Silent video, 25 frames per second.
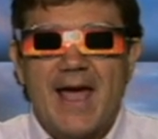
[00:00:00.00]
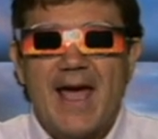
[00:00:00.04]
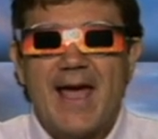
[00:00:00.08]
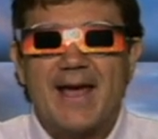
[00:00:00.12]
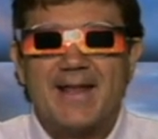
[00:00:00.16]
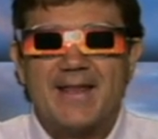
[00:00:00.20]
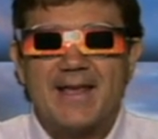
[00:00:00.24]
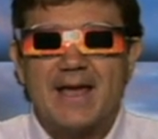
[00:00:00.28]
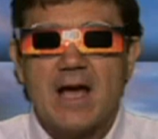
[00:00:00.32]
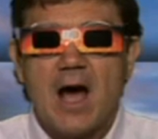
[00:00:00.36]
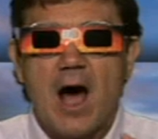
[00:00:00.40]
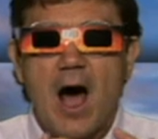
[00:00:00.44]

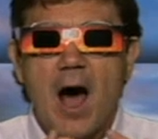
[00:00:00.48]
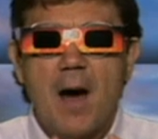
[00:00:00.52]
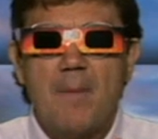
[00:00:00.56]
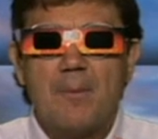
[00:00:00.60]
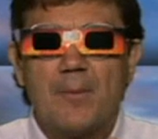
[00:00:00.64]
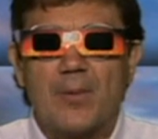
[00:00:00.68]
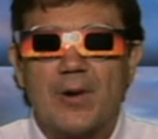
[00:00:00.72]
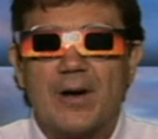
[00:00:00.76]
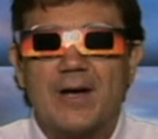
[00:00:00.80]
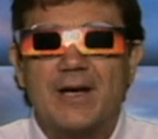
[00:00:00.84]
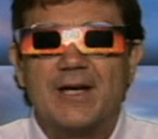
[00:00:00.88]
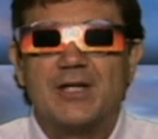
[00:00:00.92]
and the
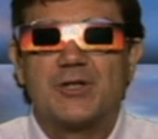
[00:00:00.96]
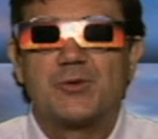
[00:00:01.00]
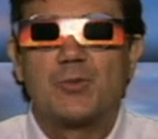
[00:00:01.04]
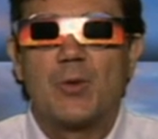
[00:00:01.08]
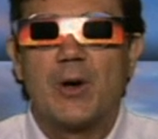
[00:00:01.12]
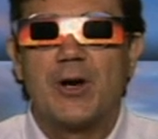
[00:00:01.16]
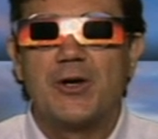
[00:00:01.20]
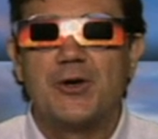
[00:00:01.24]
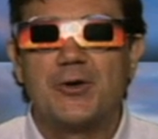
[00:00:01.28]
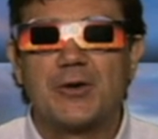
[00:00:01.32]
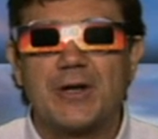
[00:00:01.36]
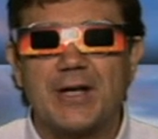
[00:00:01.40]
umbra is
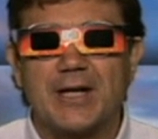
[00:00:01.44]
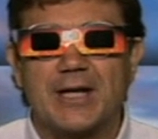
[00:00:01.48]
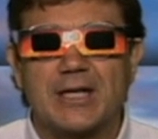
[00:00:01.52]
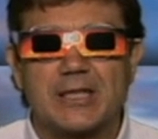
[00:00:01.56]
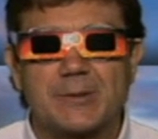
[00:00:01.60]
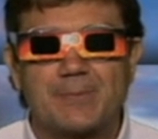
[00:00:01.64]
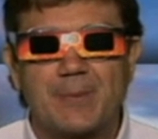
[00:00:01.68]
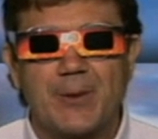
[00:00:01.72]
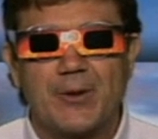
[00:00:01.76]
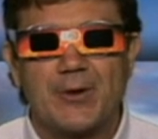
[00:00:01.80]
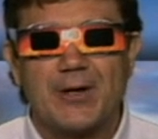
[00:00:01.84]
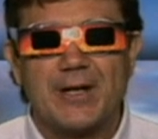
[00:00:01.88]
where you can
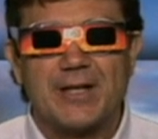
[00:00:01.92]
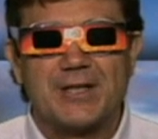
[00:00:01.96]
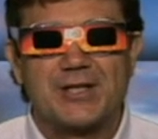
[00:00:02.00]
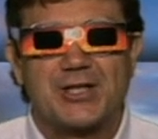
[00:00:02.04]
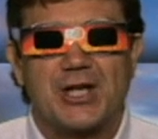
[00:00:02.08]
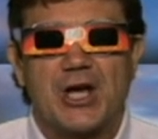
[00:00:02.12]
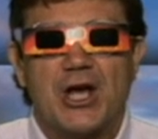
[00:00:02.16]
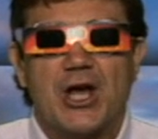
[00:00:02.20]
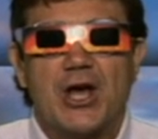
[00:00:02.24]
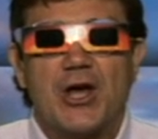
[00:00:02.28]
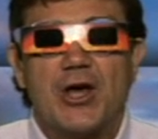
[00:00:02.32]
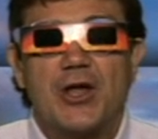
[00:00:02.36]

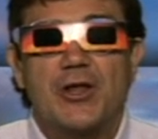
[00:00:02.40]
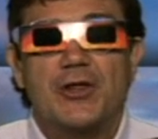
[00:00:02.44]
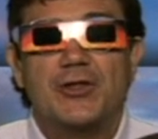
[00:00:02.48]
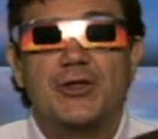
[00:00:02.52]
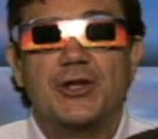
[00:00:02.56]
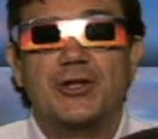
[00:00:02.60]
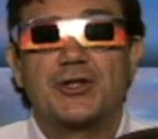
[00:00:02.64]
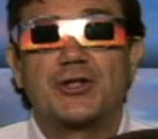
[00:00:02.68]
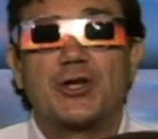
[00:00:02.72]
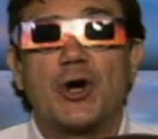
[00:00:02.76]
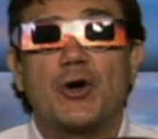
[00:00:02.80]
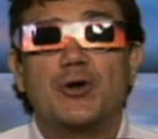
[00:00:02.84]
experience
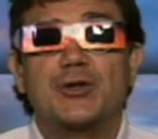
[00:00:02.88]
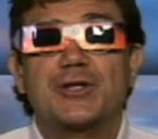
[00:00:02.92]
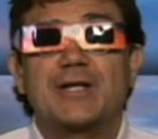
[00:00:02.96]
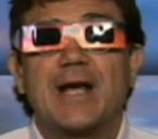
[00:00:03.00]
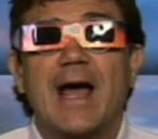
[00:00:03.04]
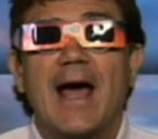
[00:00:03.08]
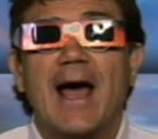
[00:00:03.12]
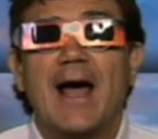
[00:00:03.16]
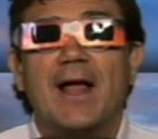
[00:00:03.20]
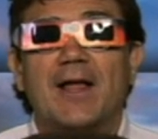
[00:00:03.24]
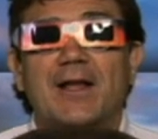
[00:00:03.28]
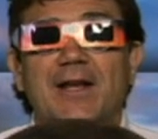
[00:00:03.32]
the
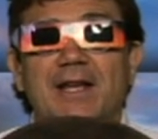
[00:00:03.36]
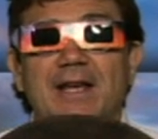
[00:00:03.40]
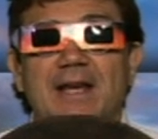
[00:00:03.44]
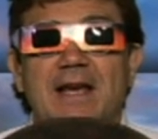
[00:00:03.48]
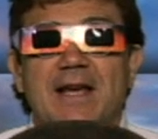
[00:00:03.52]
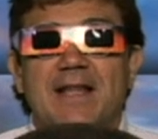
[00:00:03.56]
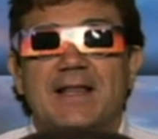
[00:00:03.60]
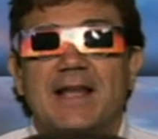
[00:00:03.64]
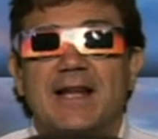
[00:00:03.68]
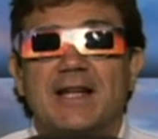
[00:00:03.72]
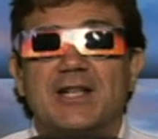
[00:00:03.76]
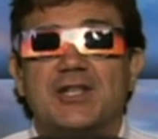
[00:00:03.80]
totality
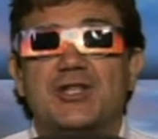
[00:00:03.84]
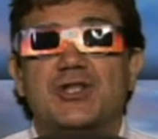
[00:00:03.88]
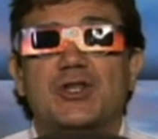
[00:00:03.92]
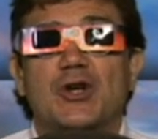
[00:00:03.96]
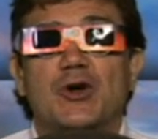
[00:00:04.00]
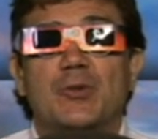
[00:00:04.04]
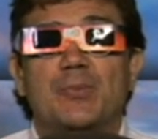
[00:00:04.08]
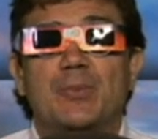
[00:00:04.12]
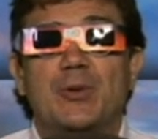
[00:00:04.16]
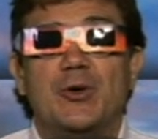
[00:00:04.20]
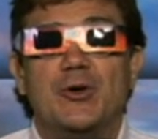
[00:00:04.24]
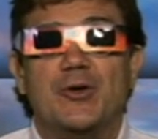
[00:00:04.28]
that is
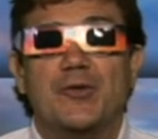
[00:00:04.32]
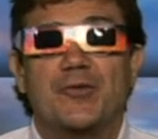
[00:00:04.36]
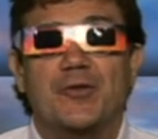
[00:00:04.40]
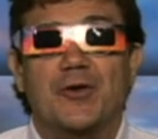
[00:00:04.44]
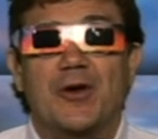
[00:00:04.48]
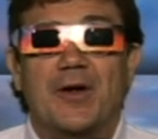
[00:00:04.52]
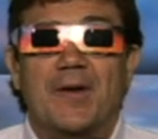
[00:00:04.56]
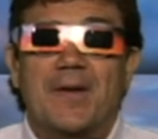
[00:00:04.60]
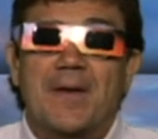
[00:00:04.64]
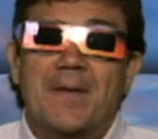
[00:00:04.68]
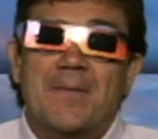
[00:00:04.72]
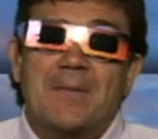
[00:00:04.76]
so
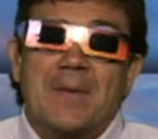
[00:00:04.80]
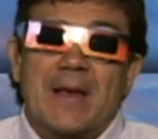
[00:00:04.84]
beautiful.